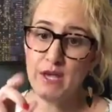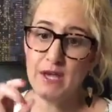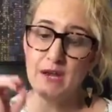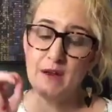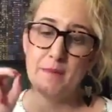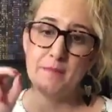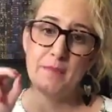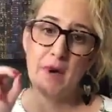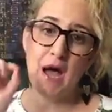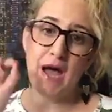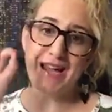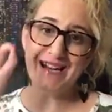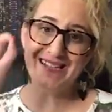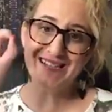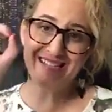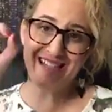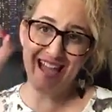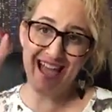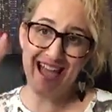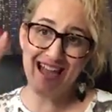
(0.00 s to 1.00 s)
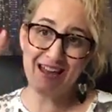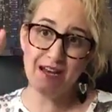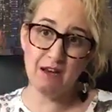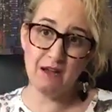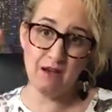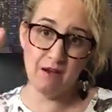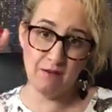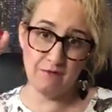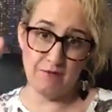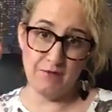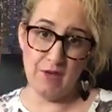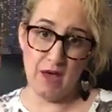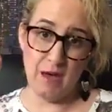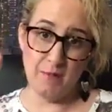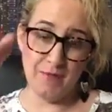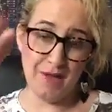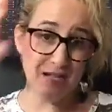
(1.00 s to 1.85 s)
in and buy 10 of them.